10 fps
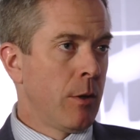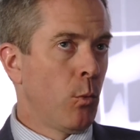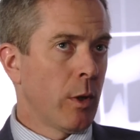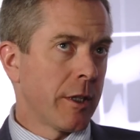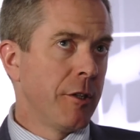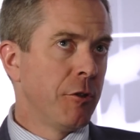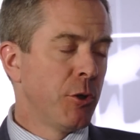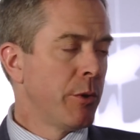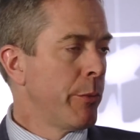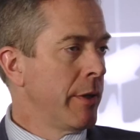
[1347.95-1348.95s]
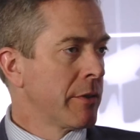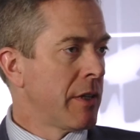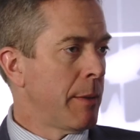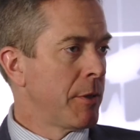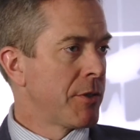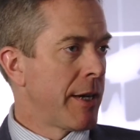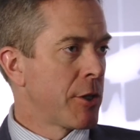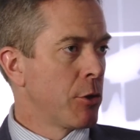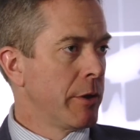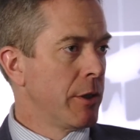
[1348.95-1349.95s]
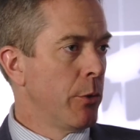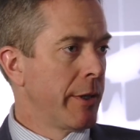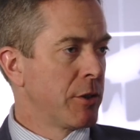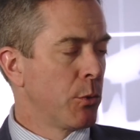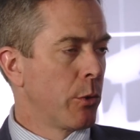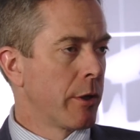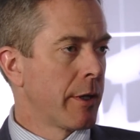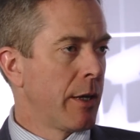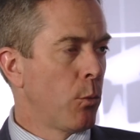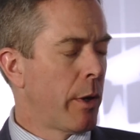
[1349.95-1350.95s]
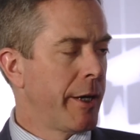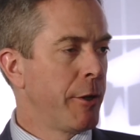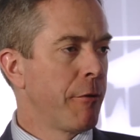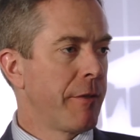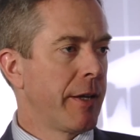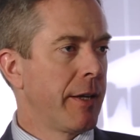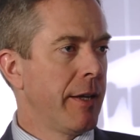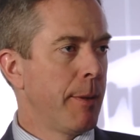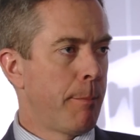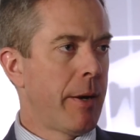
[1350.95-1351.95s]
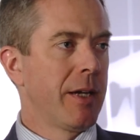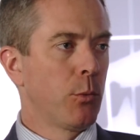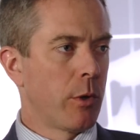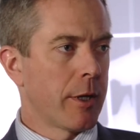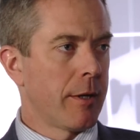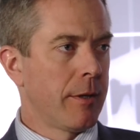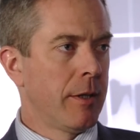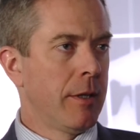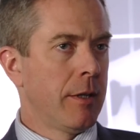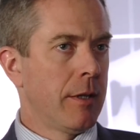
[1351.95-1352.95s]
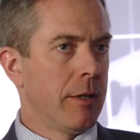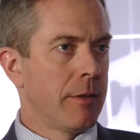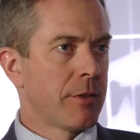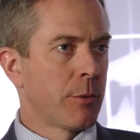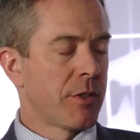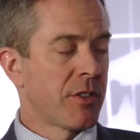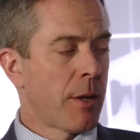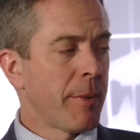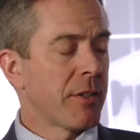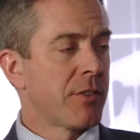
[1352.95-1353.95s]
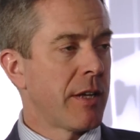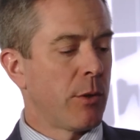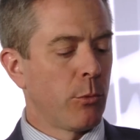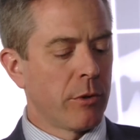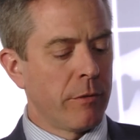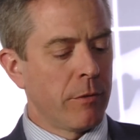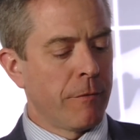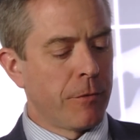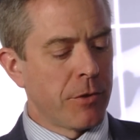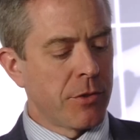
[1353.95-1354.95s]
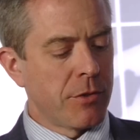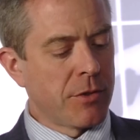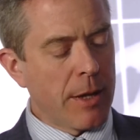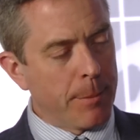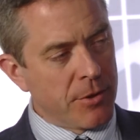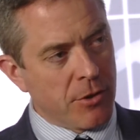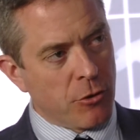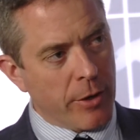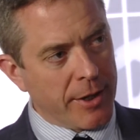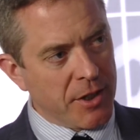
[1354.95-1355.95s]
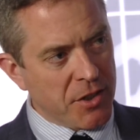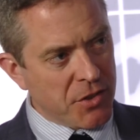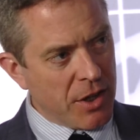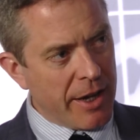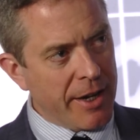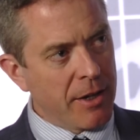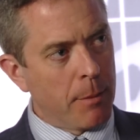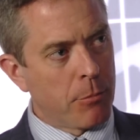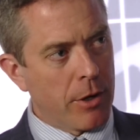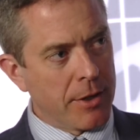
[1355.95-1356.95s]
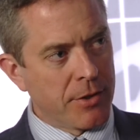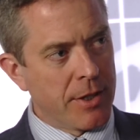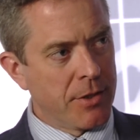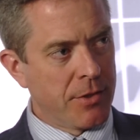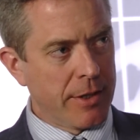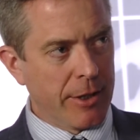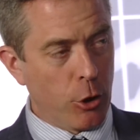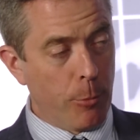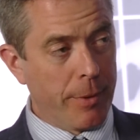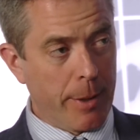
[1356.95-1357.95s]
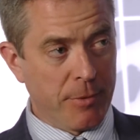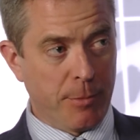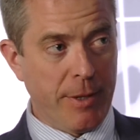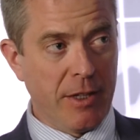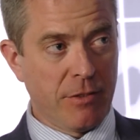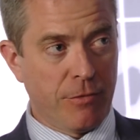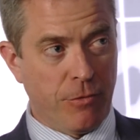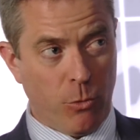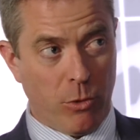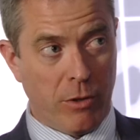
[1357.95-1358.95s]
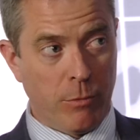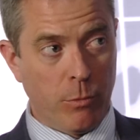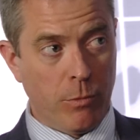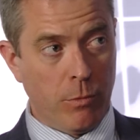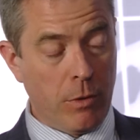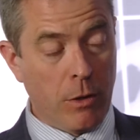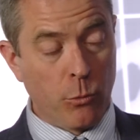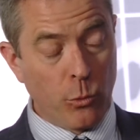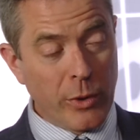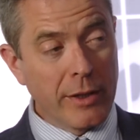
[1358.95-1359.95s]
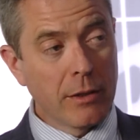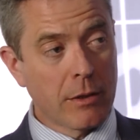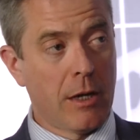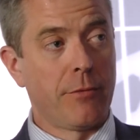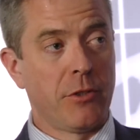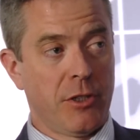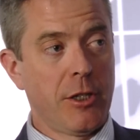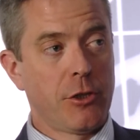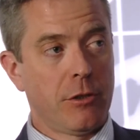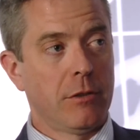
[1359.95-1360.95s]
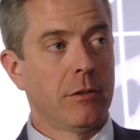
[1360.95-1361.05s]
What can you do in real time that's actually going to work, and why do you think it might work? So to some extent, the first step is to try to design a process that can open up space for a real conversation,